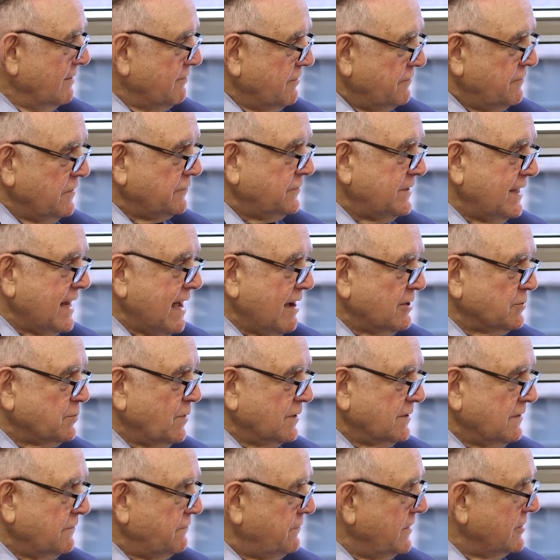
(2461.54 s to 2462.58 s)
For $50
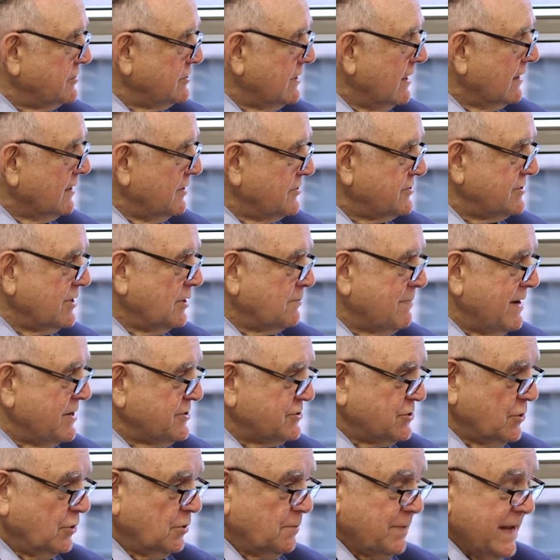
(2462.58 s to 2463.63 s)
worth of fish, I'm going to sell my
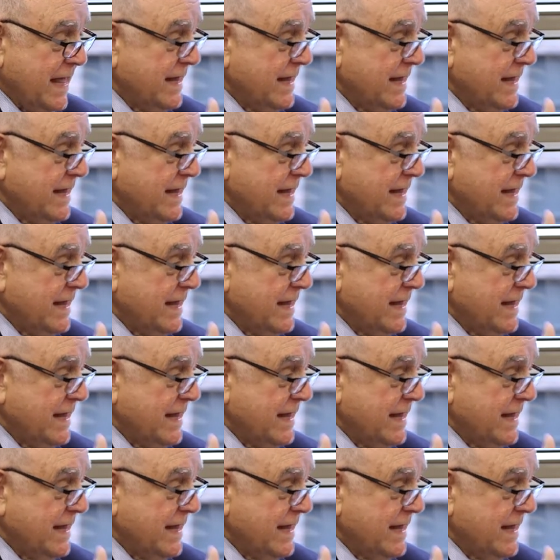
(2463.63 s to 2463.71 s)
soul.